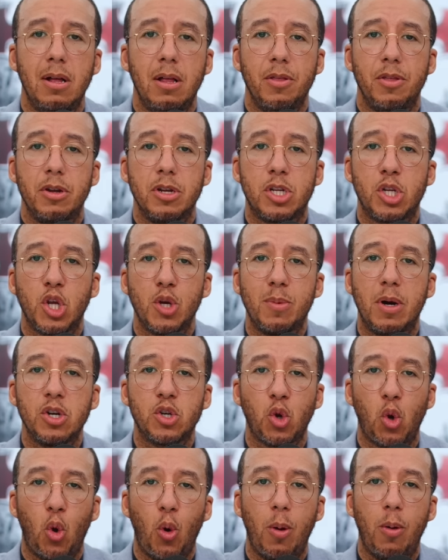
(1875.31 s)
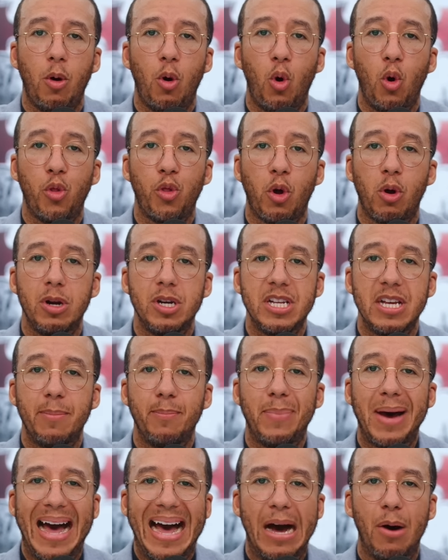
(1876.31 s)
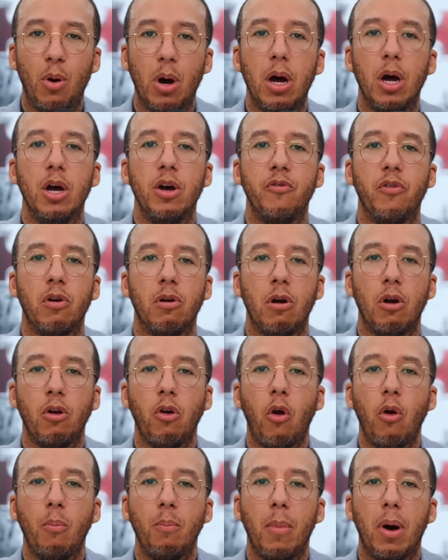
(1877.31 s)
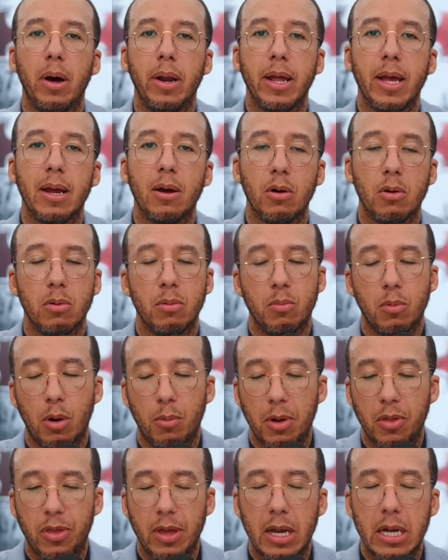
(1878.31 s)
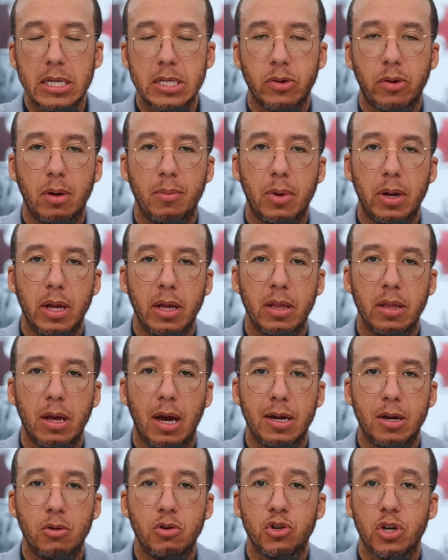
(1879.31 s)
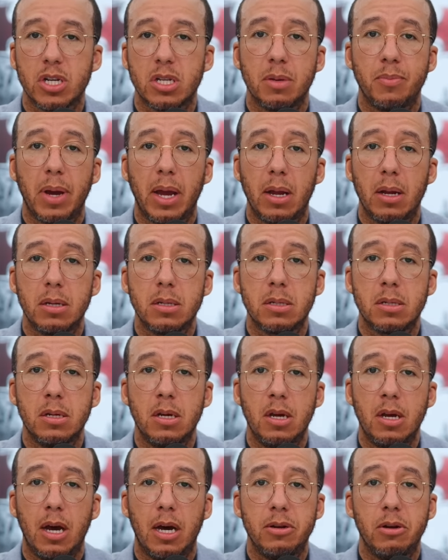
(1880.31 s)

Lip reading: there's too much authority and power over our own money or what we think is our own money. And I don't trust the banks. I